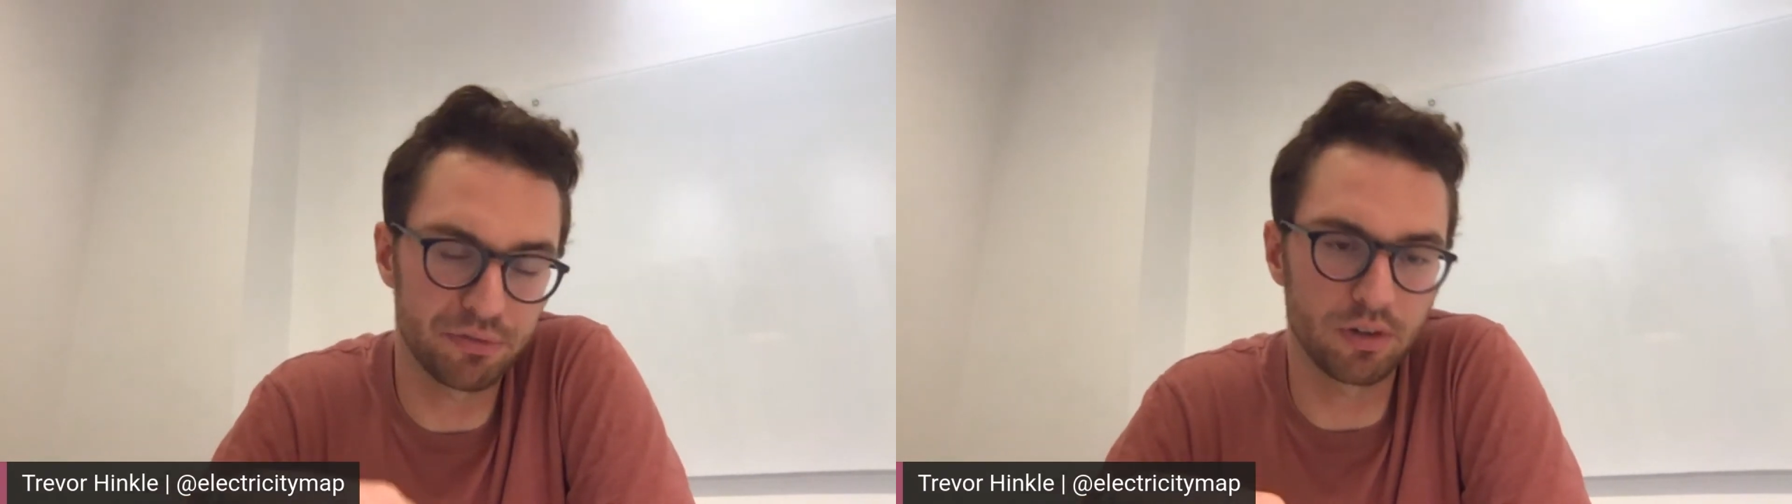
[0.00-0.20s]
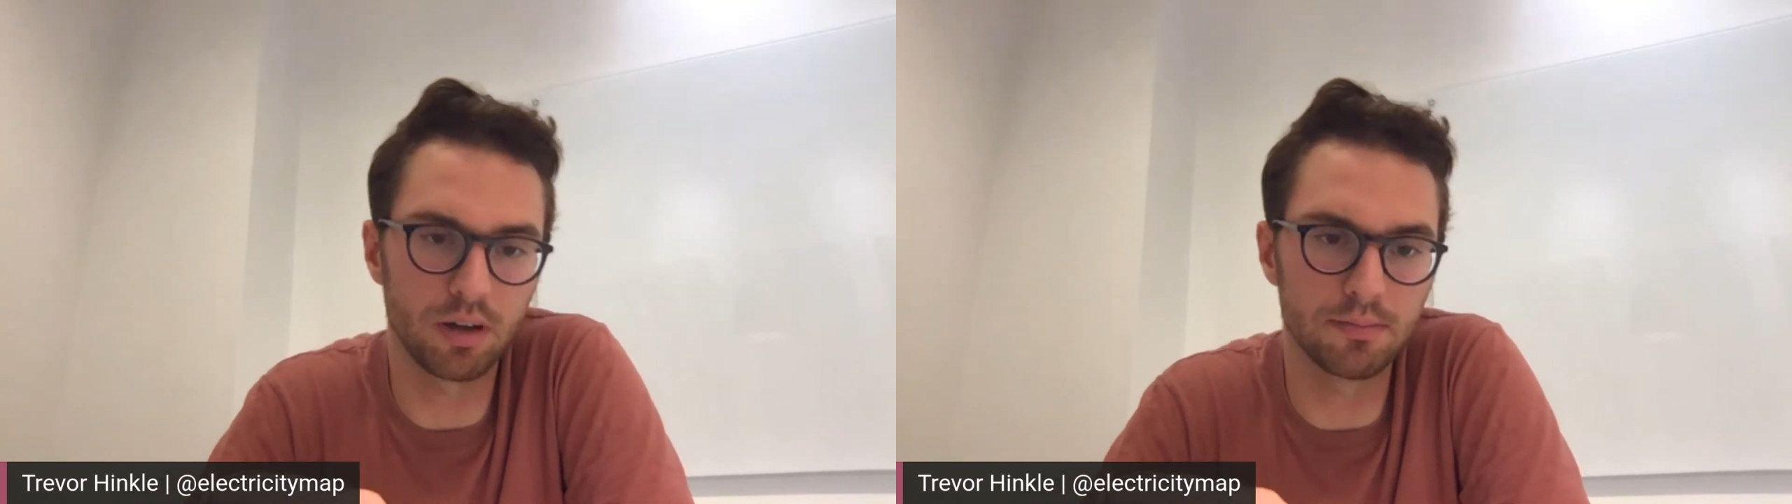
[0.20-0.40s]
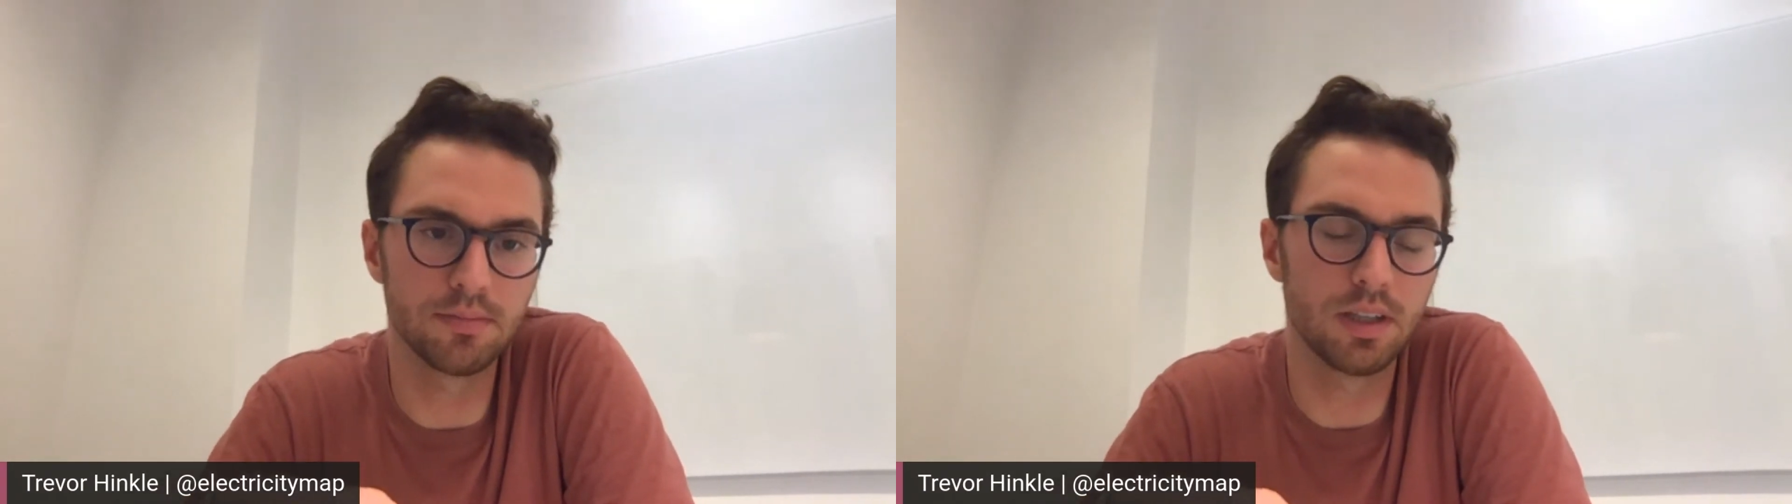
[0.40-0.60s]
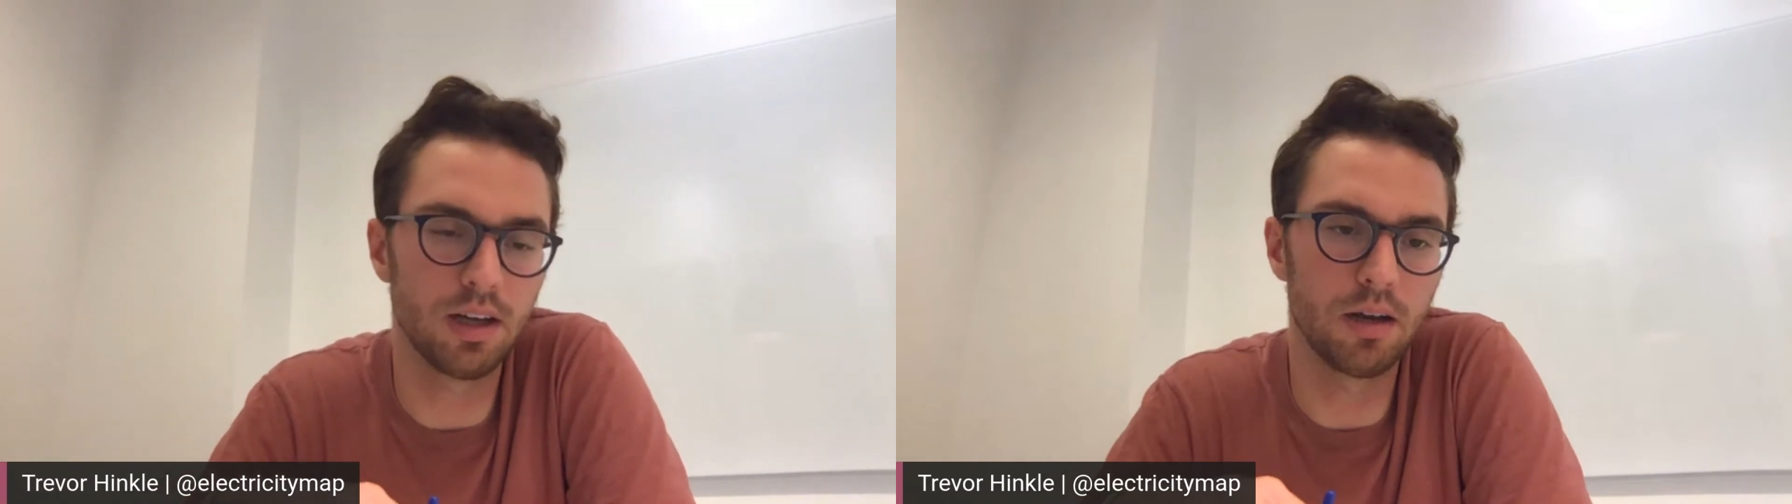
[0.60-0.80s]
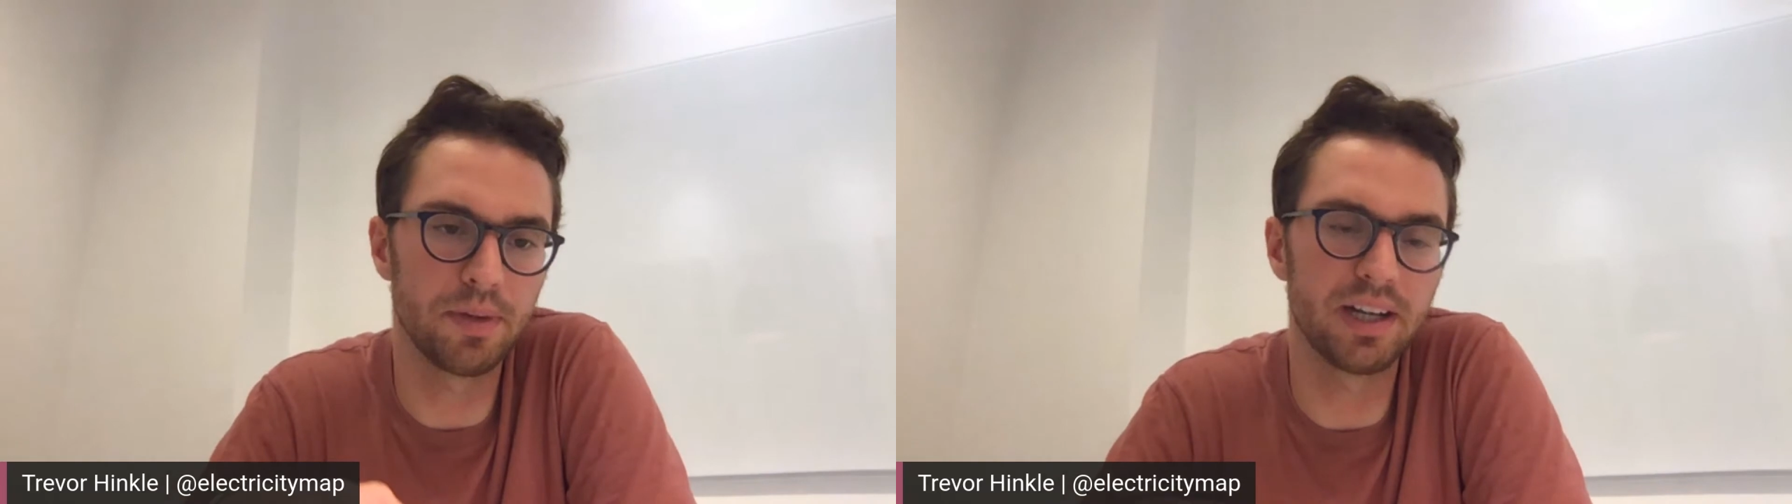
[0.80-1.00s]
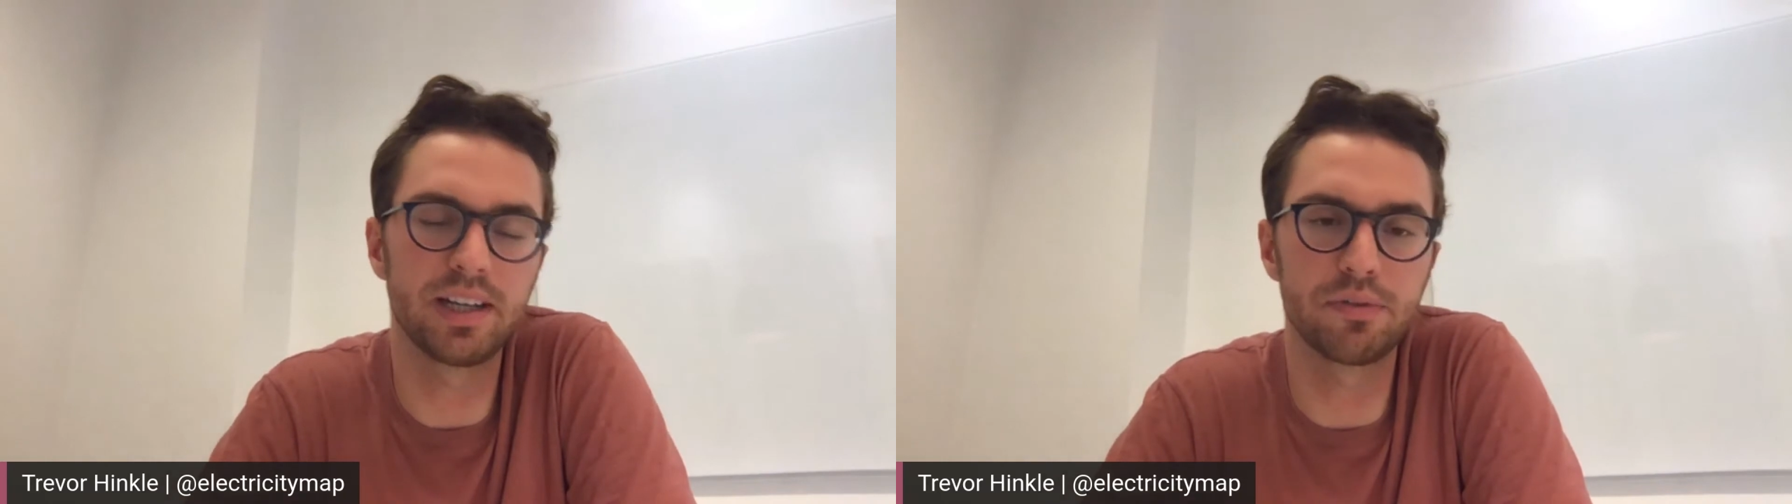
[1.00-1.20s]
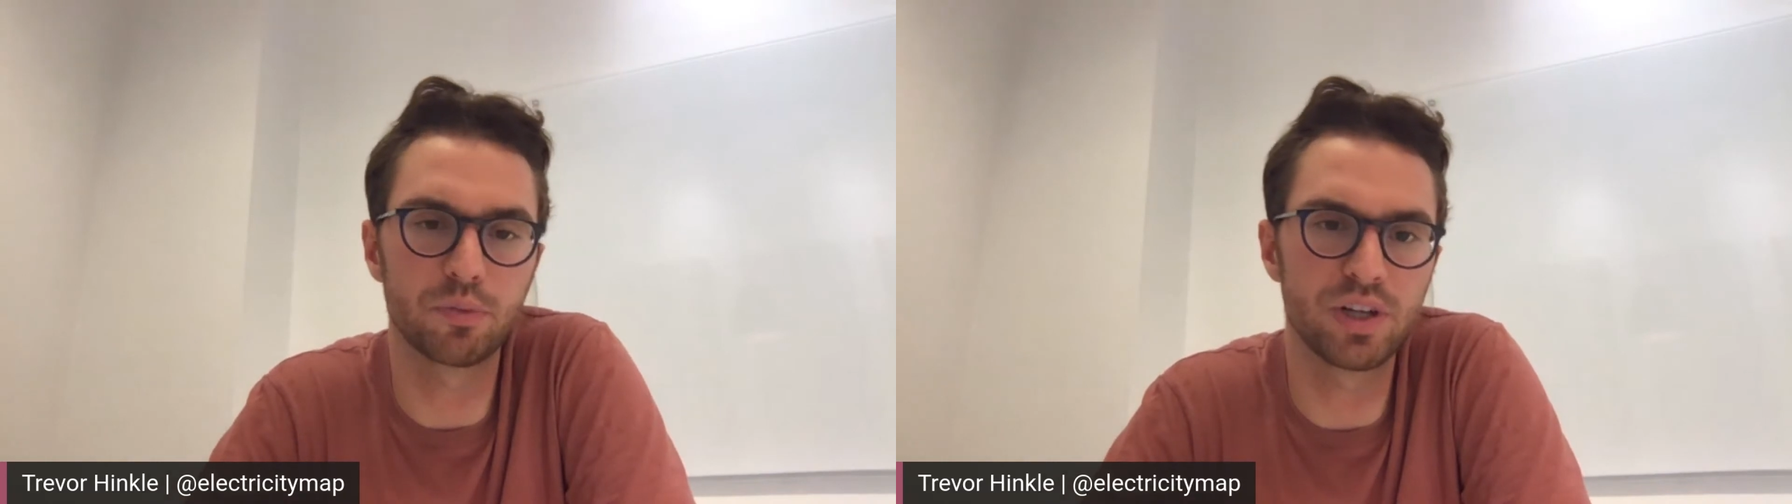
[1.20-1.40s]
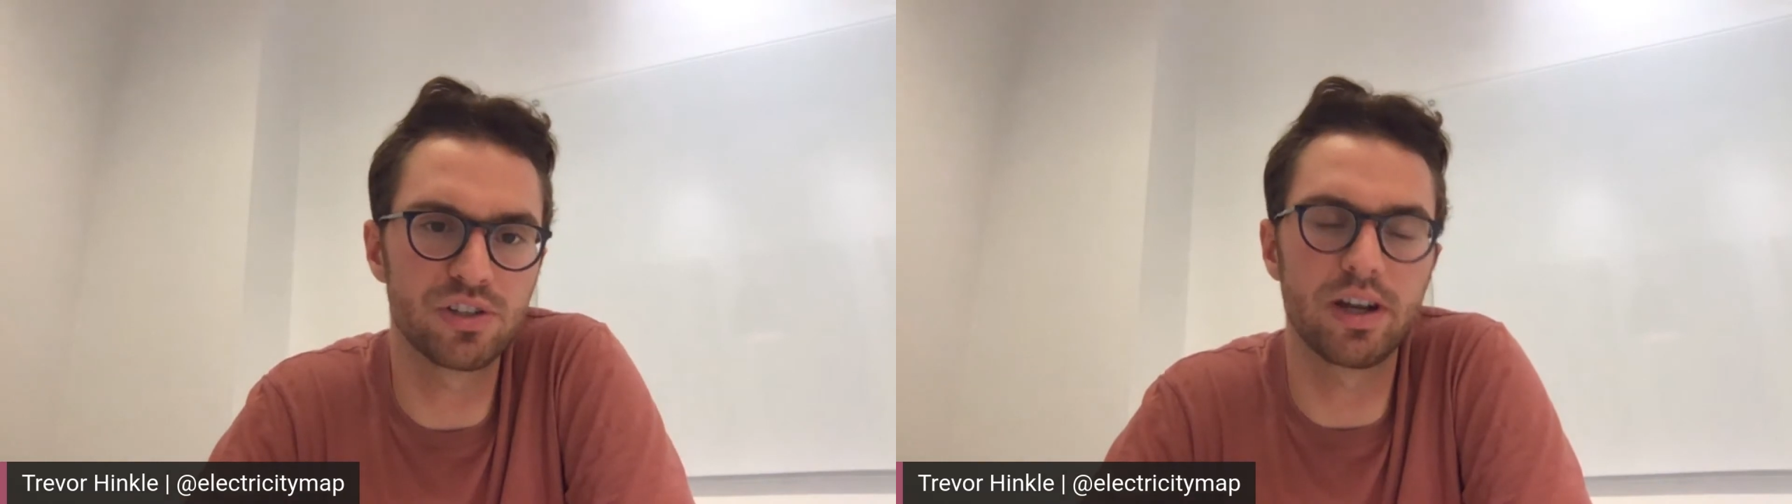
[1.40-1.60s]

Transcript: from in any given region,